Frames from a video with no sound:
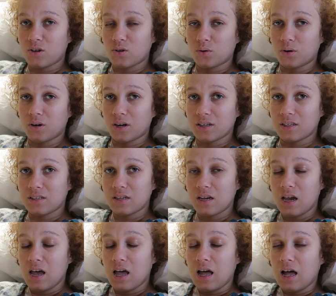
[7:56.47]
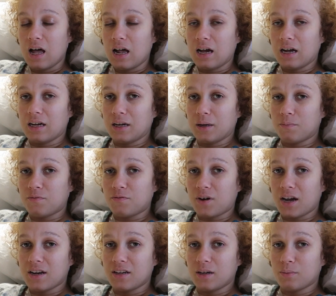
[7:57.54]
towards
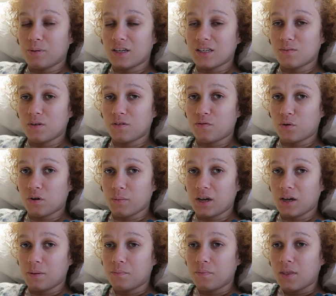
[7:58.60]
finding placement for me.